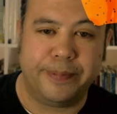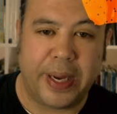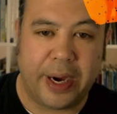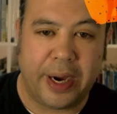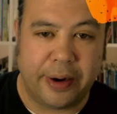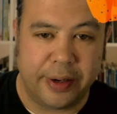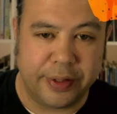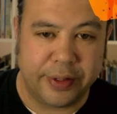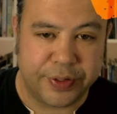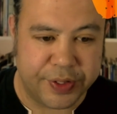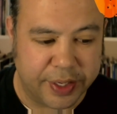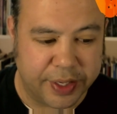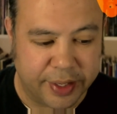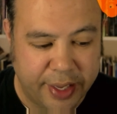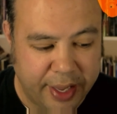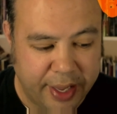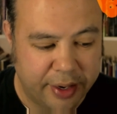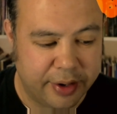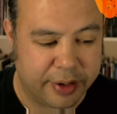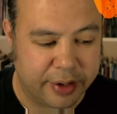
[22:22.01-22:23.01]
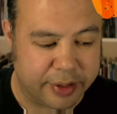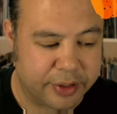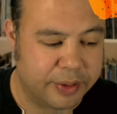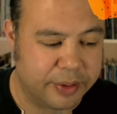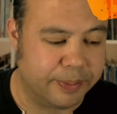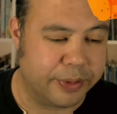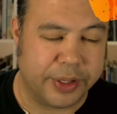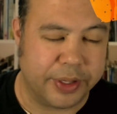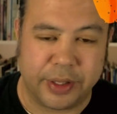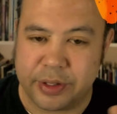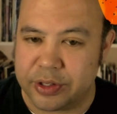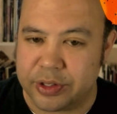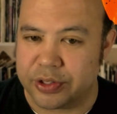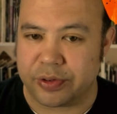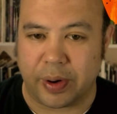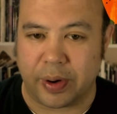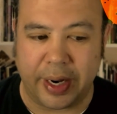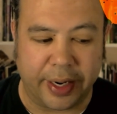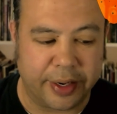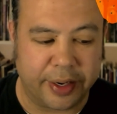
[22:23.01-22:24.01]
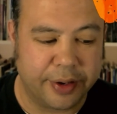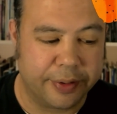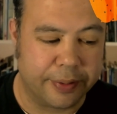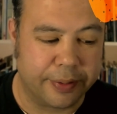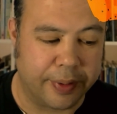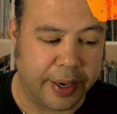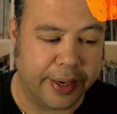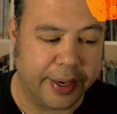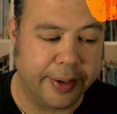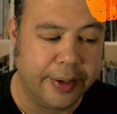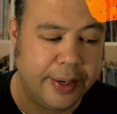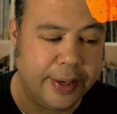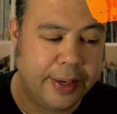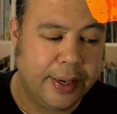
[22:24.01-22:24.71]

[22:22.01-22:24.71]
balance and cannot complete the strike, right?